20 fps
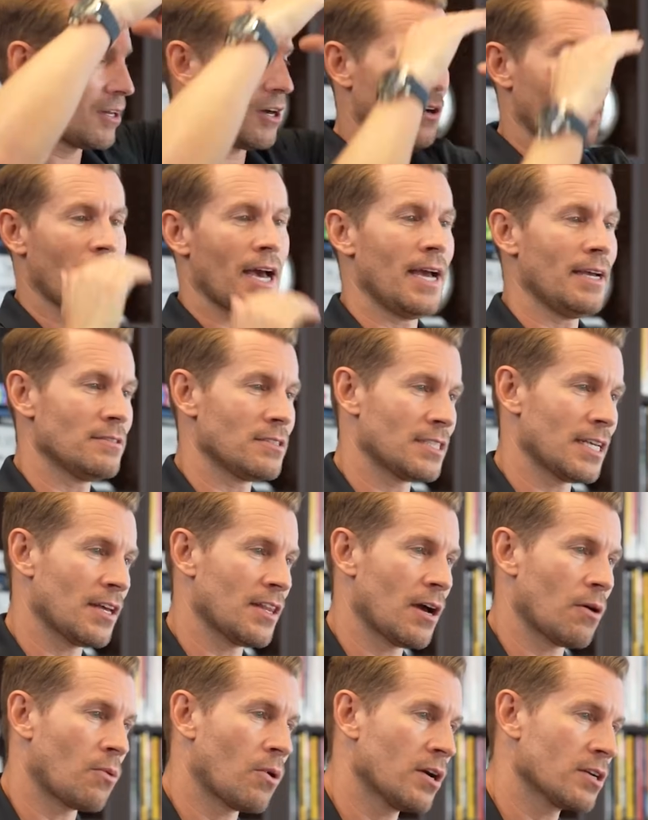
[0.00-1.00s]
Okay, see how
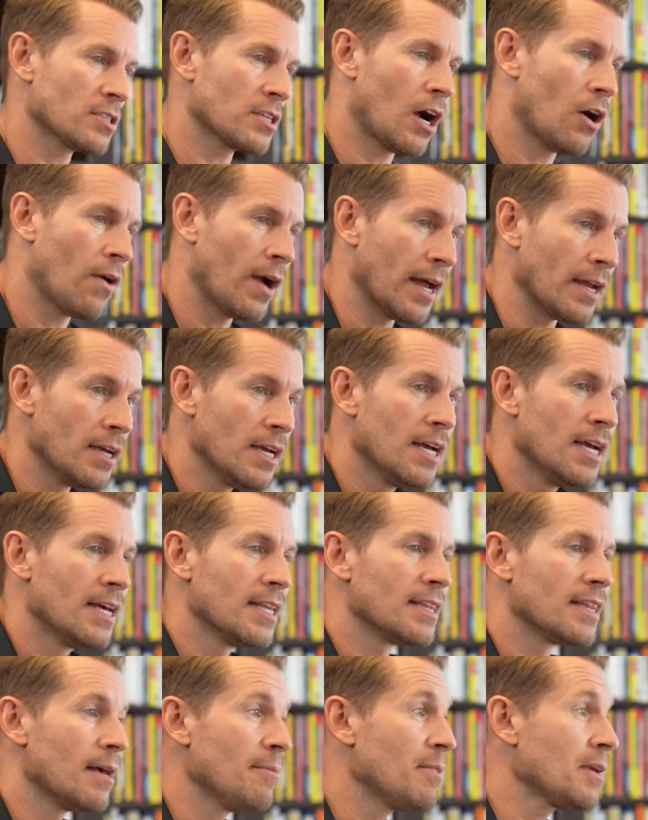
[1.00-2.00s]
that works? All right,
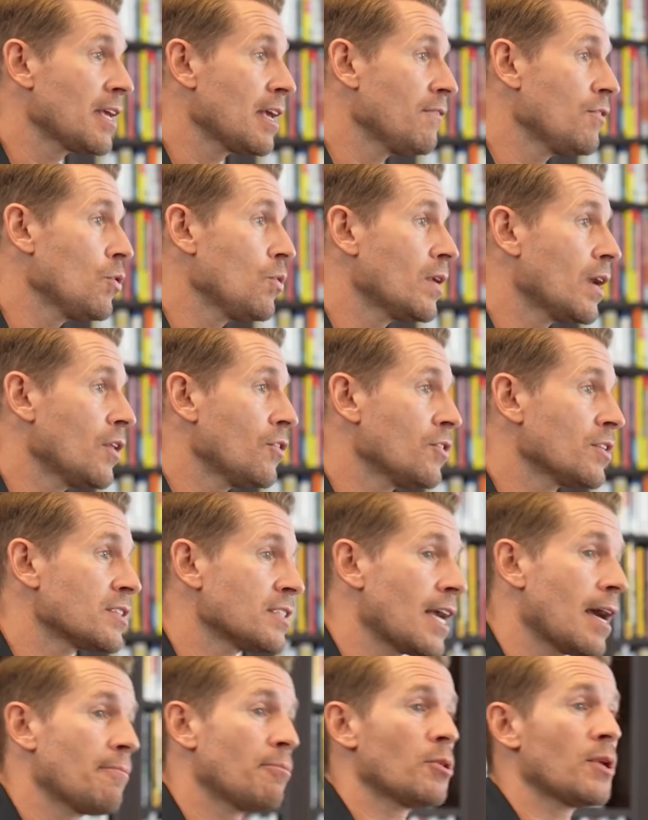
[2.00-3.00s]
let me give you another
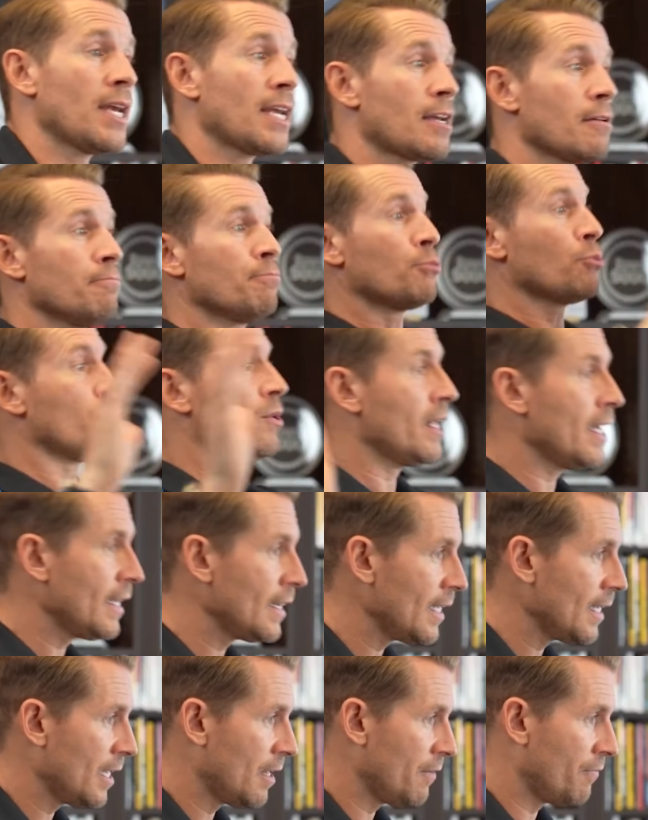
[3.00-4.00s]
example in a
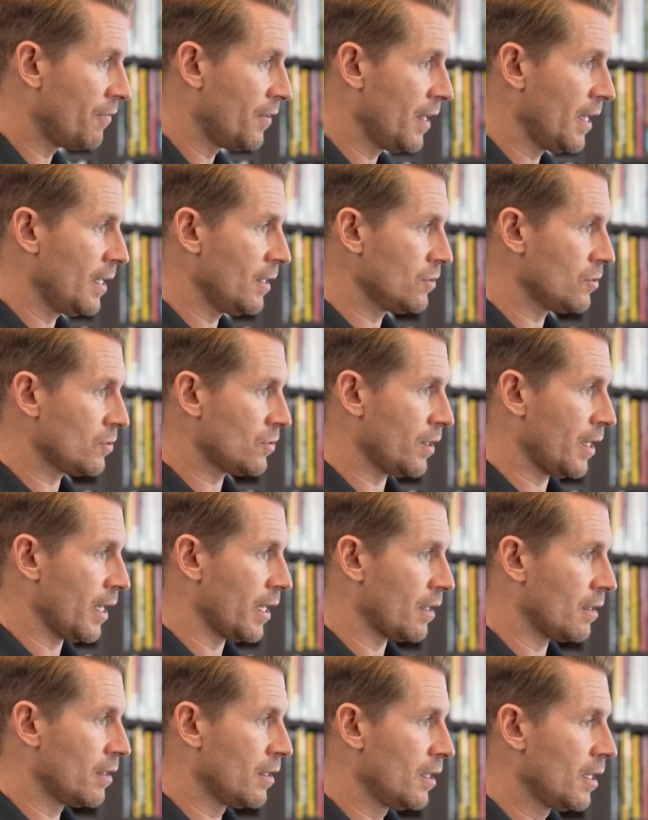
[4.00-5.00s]
completely different industry.